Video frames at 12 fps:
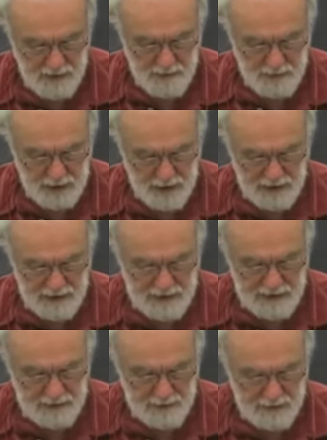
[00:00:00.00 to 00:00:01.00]
are applied
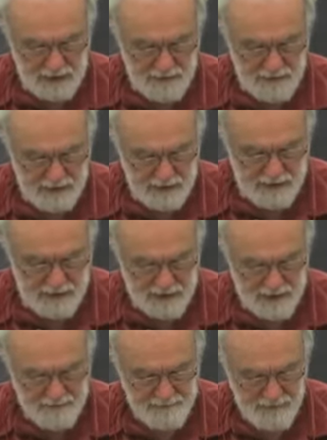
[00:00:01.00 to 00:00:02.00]
each week of the
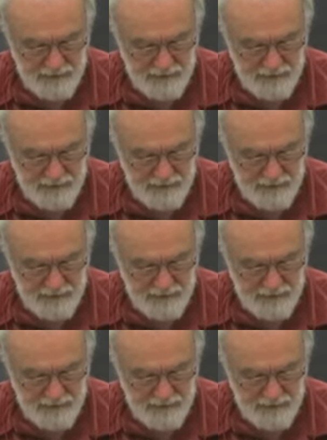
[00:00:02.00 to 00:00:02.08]
year.